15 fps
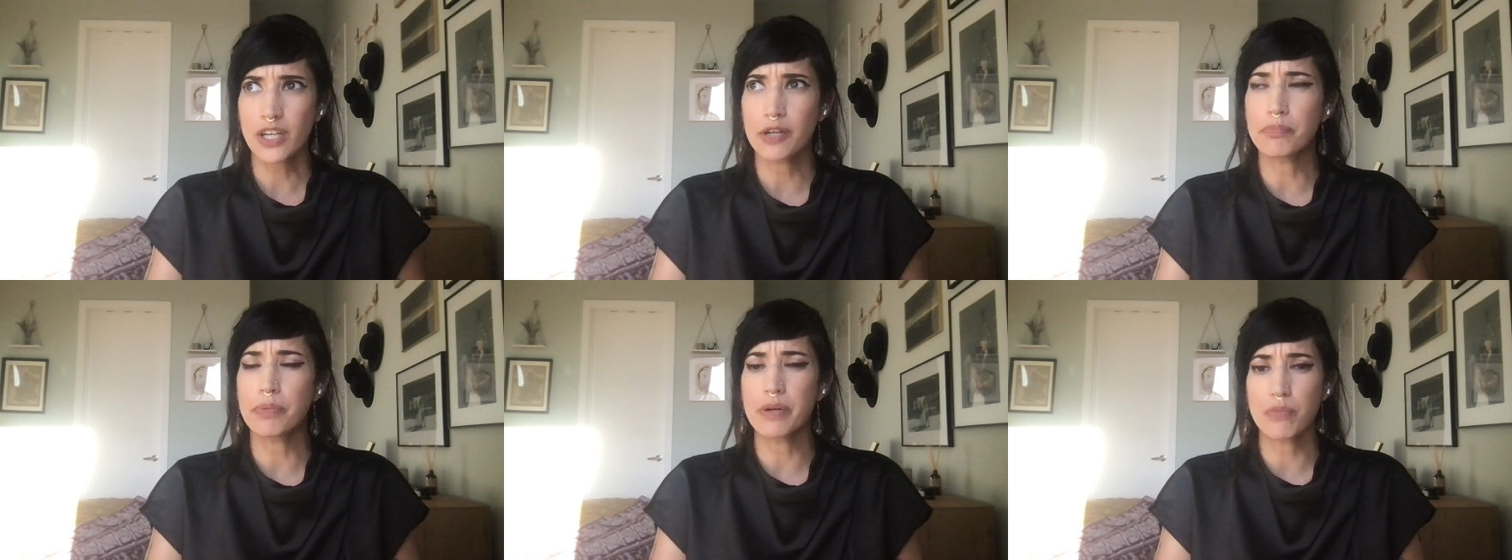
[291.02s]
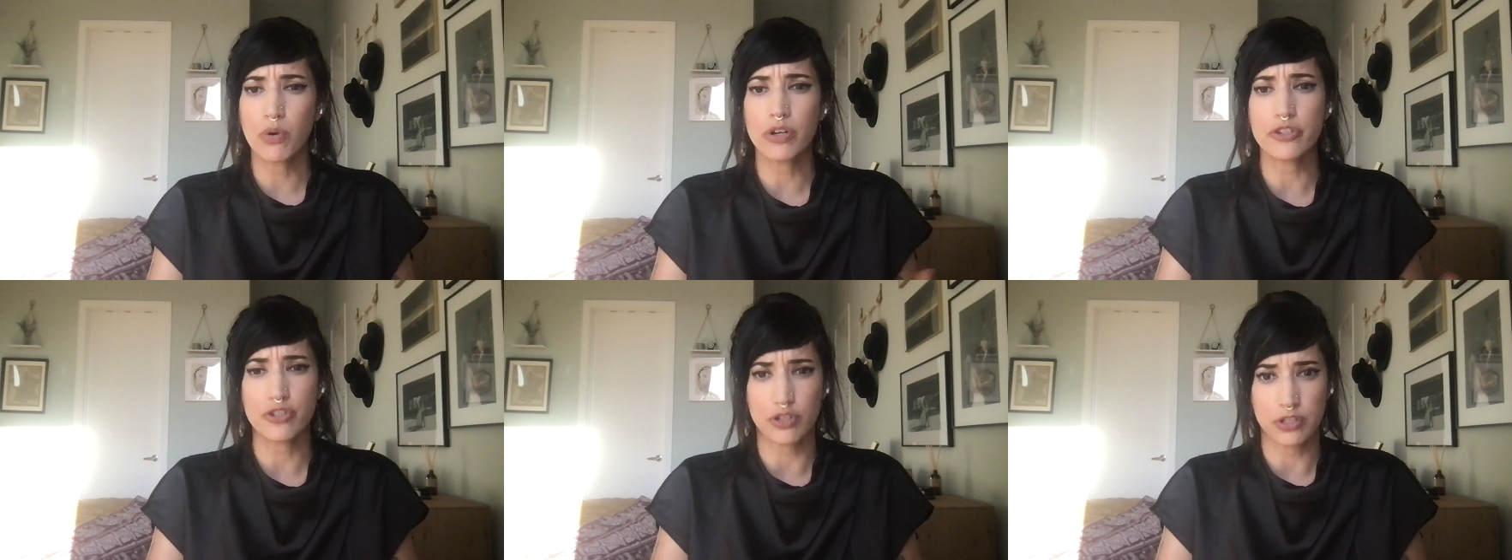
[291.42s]
a bit
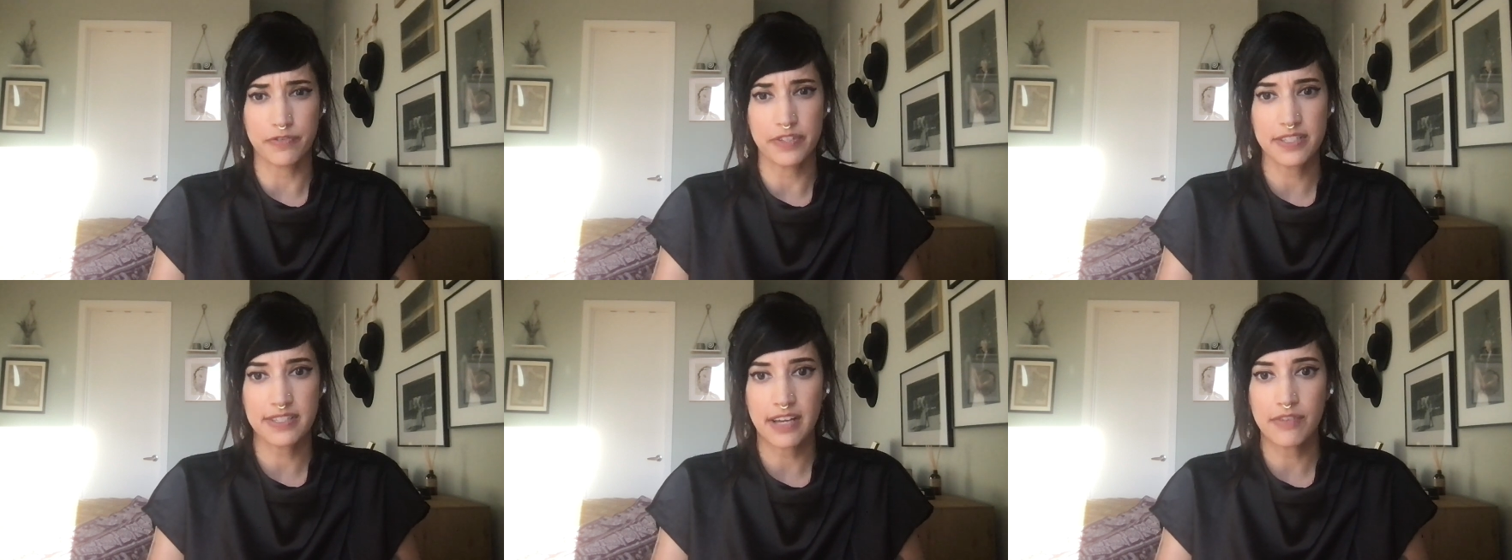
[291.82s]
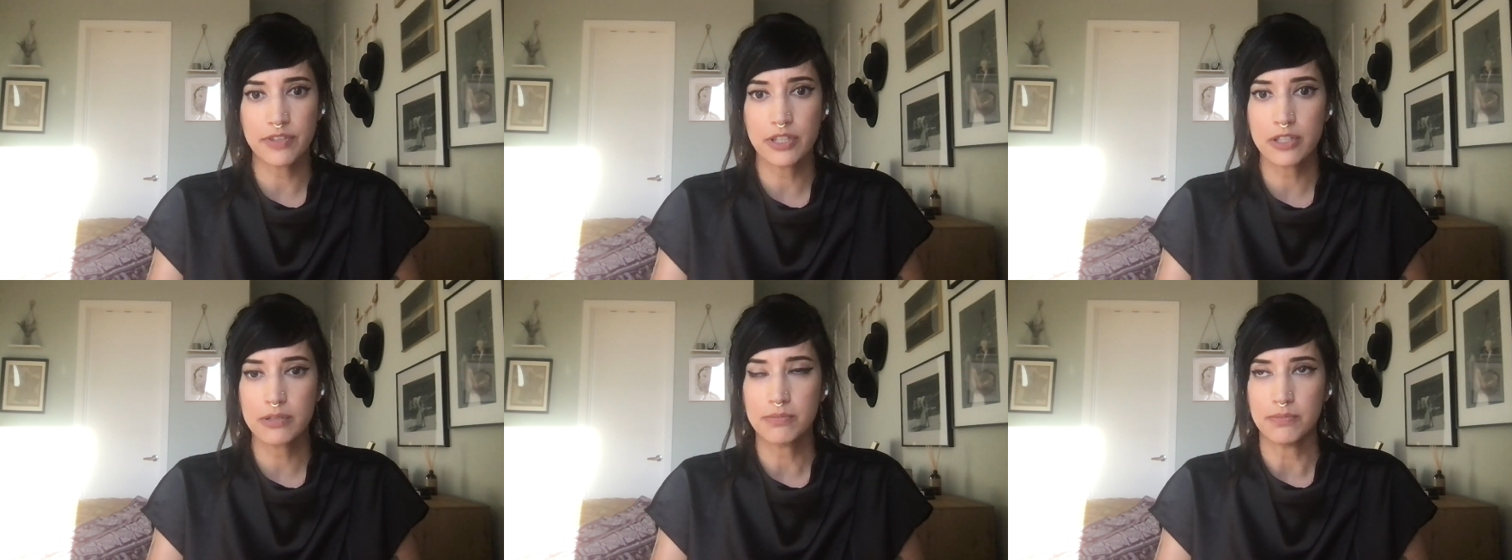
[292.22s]
more surface
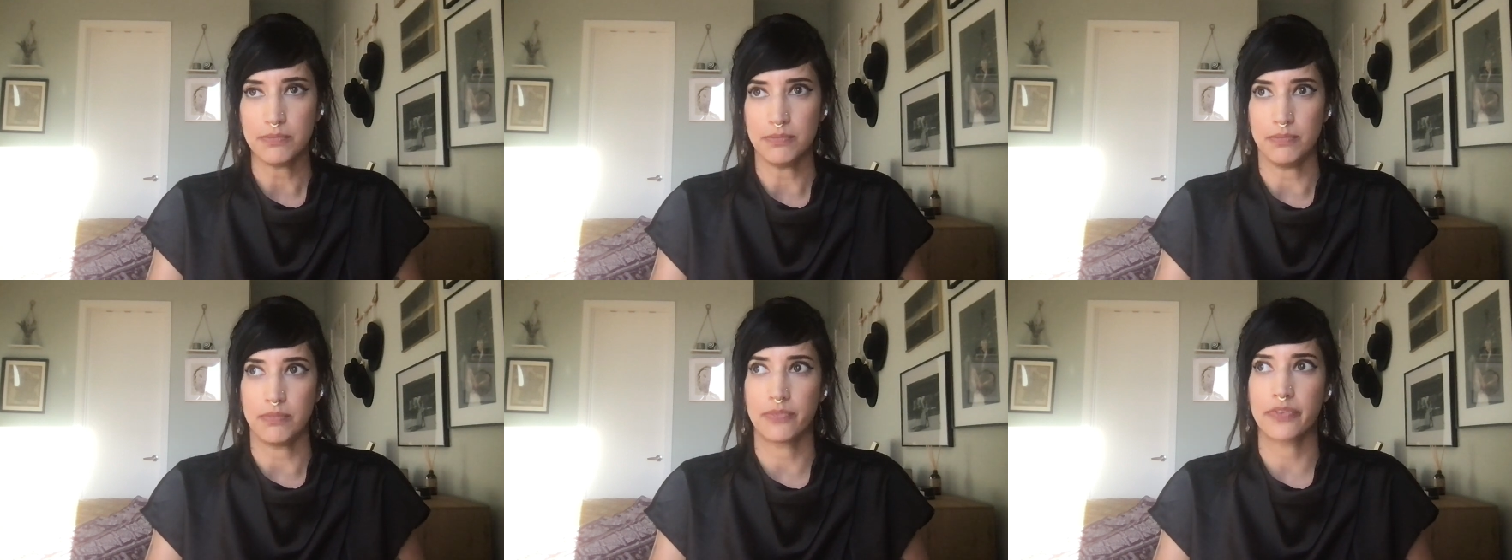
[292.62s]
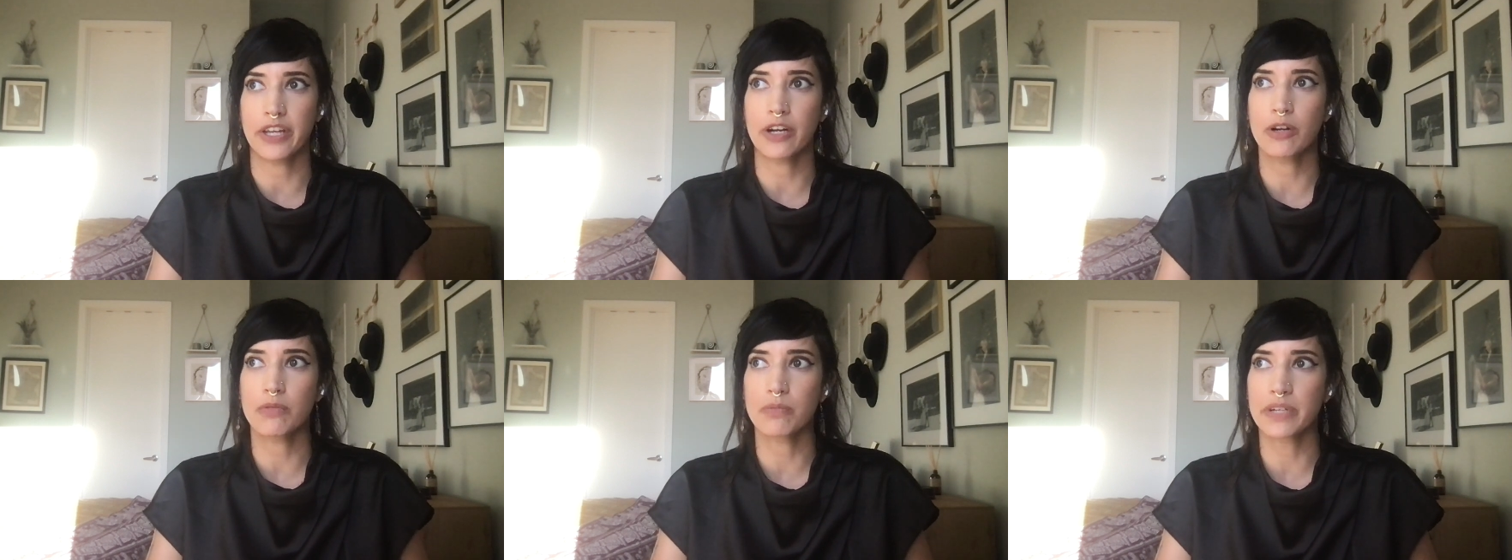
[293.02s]
level. They
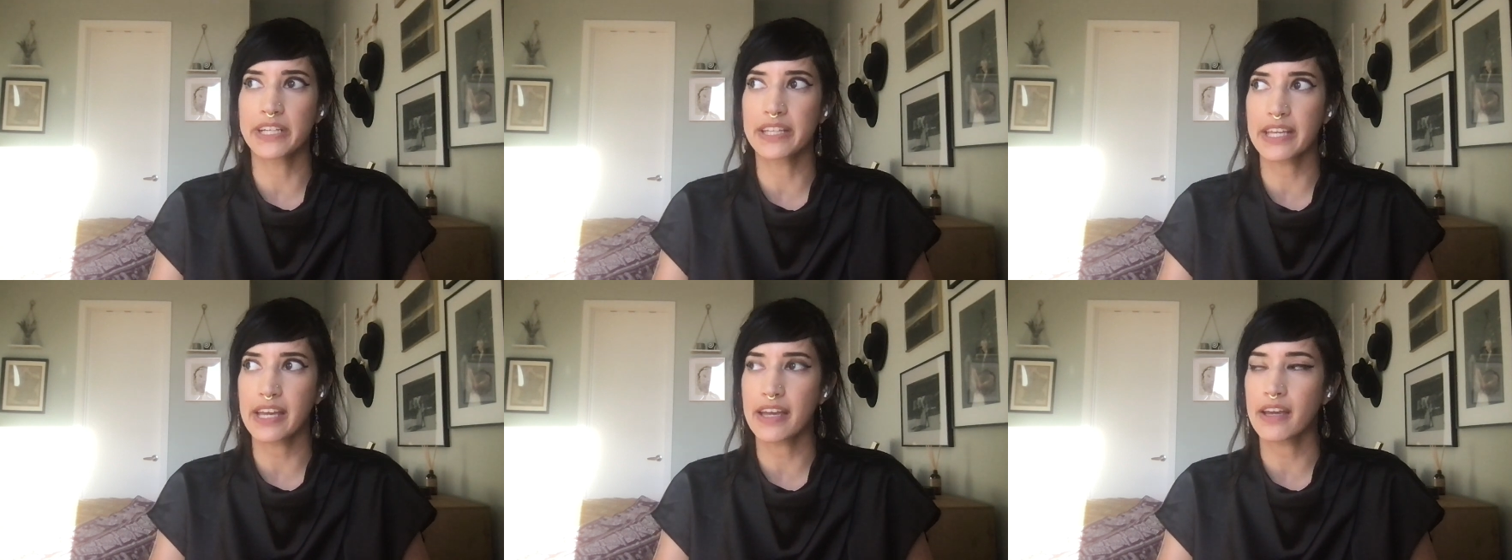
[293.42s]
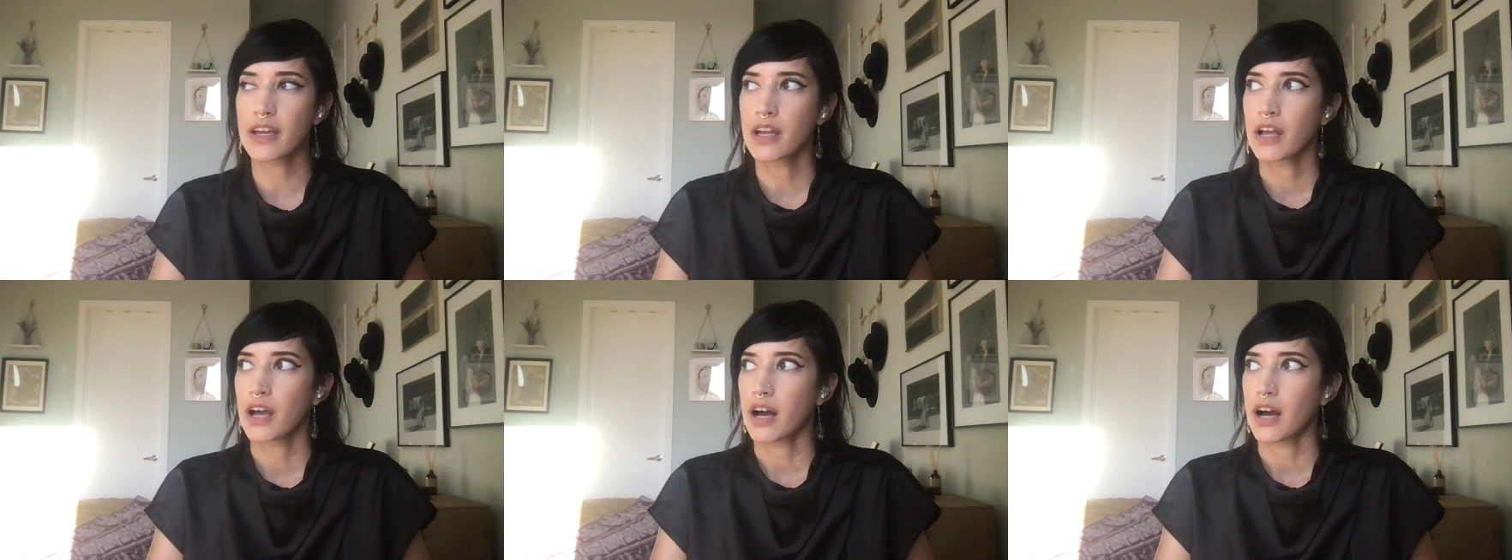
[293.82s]
don't really